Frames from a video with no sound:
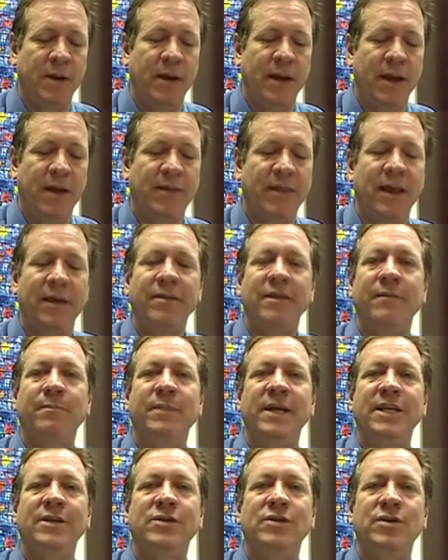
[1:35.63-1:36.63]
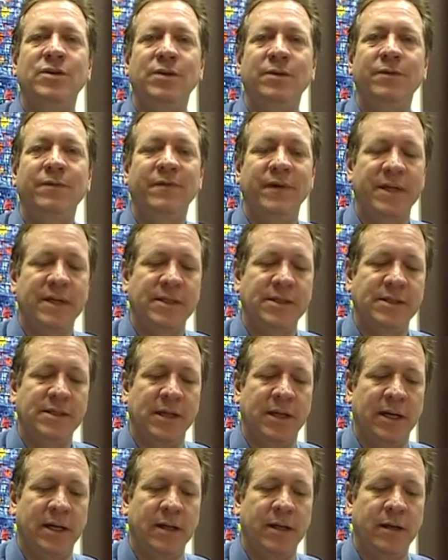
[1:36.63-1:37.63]
and then the B2
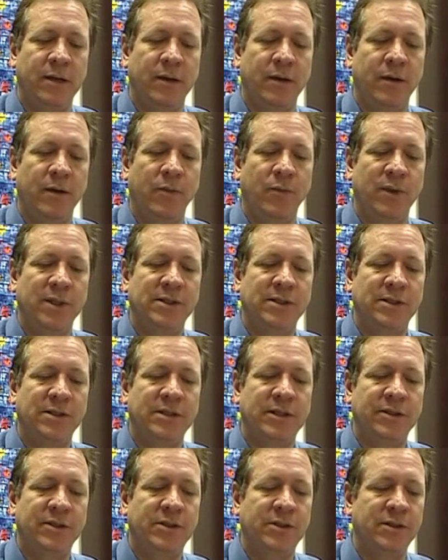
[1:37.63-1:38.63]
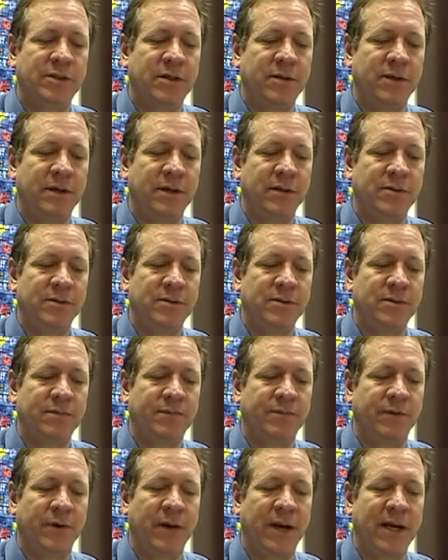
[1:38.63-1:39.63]
visa, which is issued to those
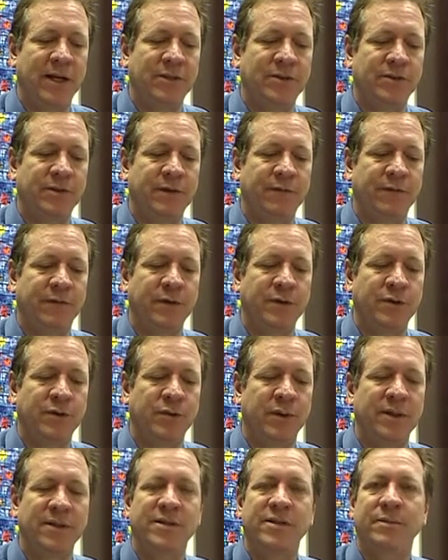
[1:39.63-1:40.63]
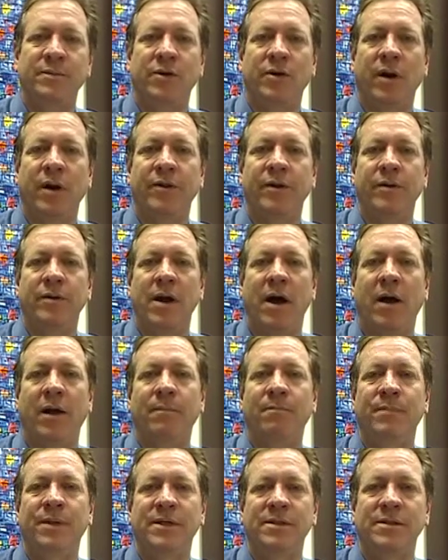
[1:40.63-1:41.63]
for entry for tourism or other
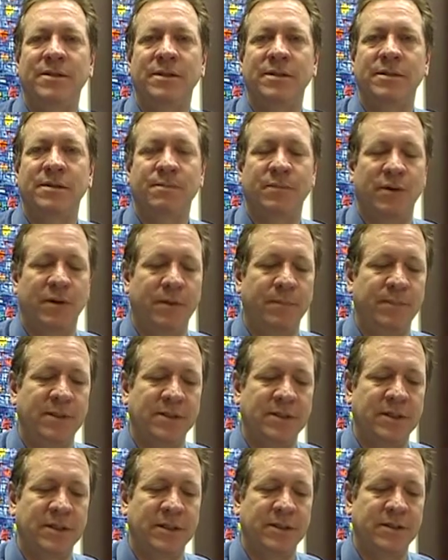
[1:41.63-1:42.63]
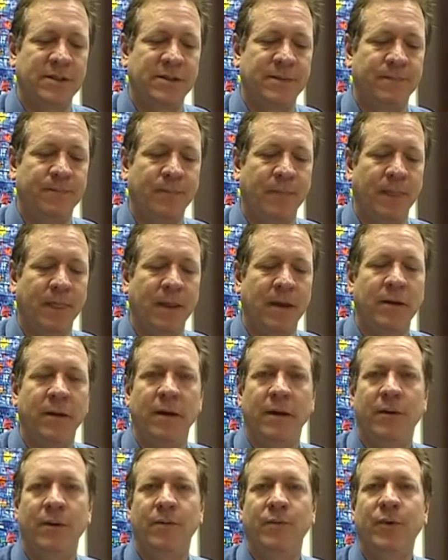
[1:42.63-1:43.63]
non-business purposes.
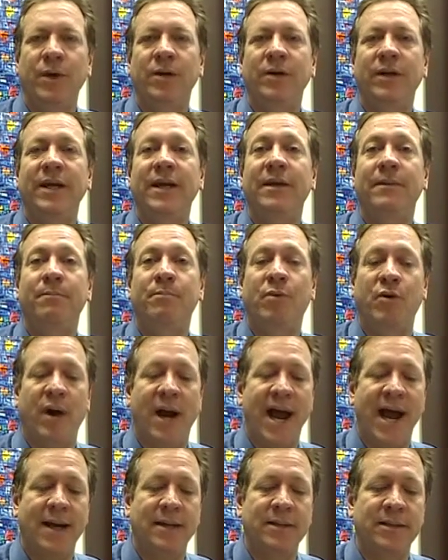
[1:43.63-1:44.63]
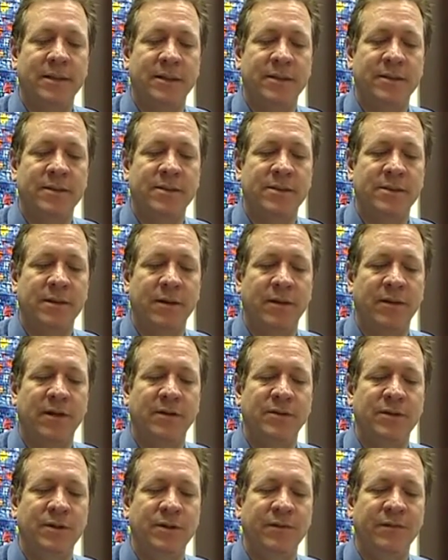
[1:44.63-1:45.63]
Really, in practice,
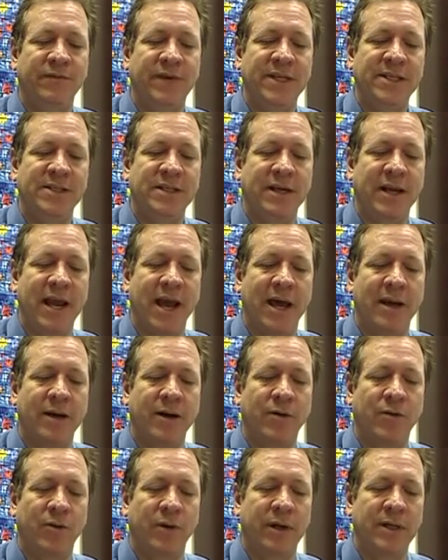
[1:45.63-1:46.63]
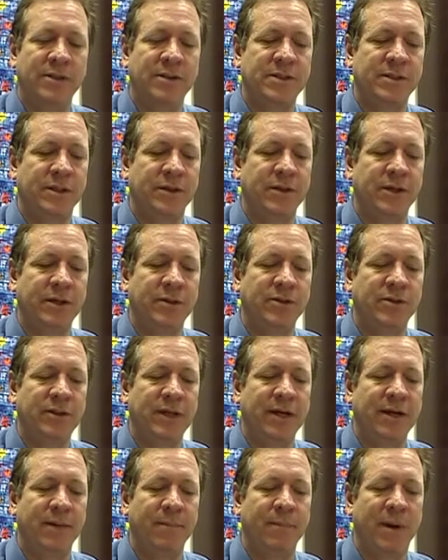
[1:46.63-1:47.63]
the two visa categories are
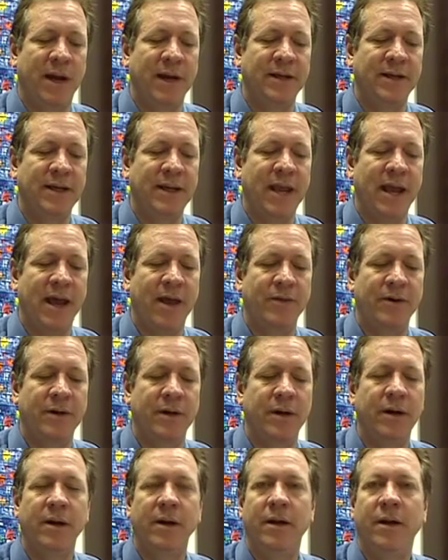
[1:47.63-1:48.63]
usually combined together,